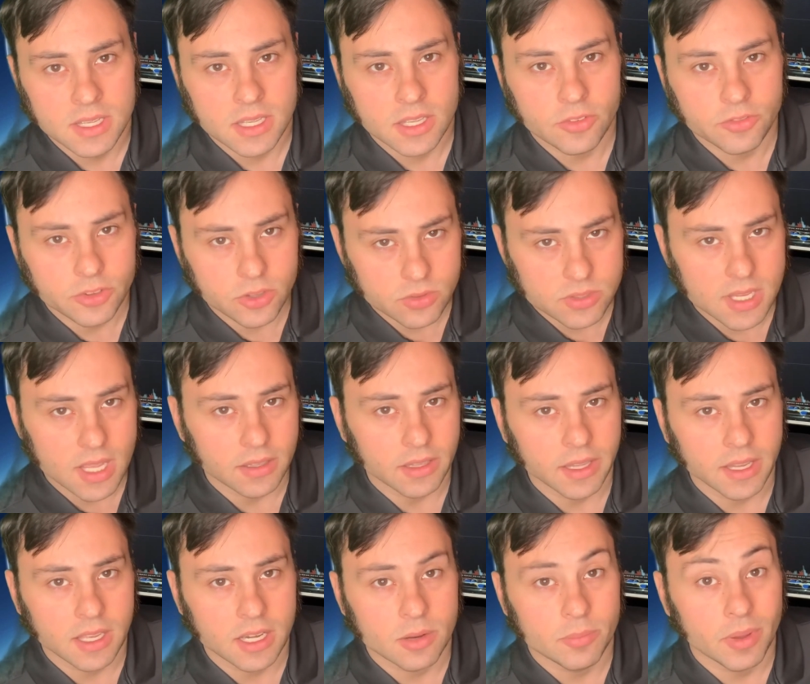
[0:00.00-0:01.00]
If you use that
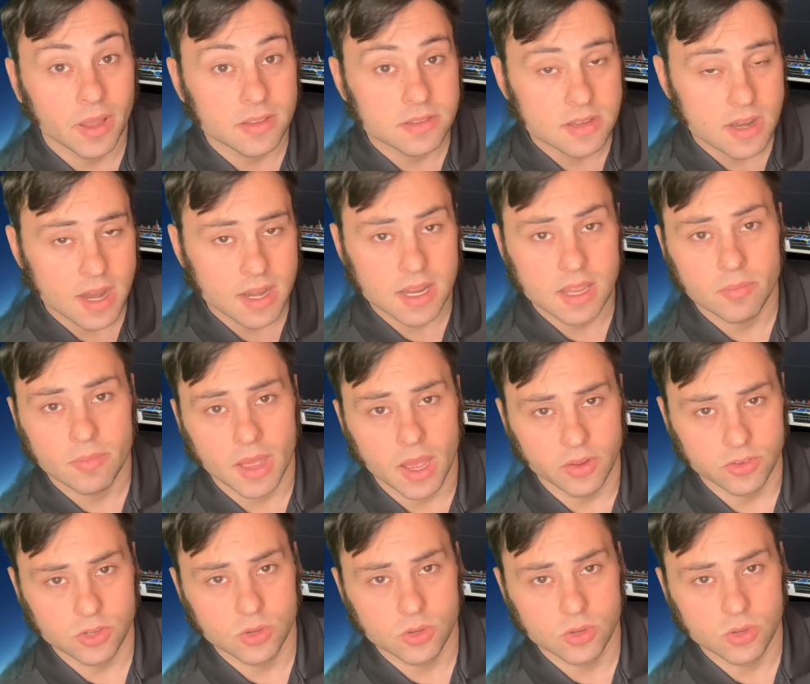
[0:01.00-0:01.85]
link and deposit any amount,